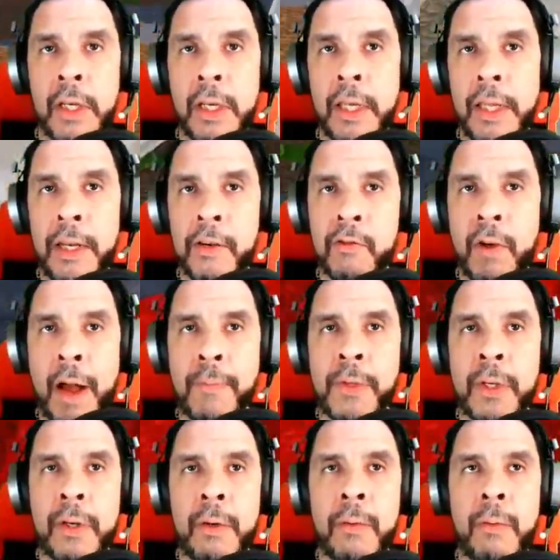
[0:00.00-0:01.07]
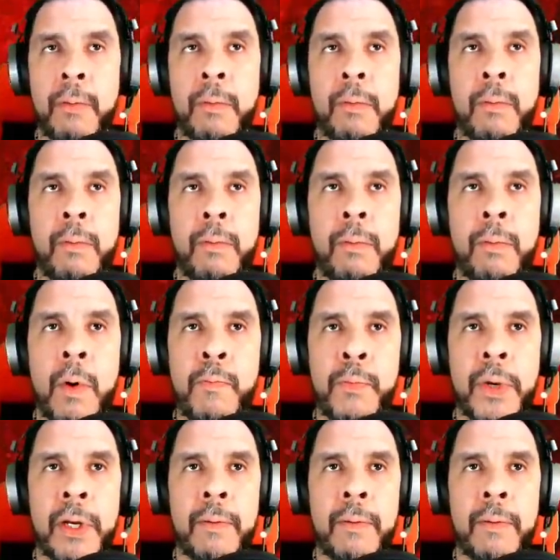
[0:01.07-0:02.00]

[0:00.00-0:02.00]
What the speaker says: And then it drops it. Whoop.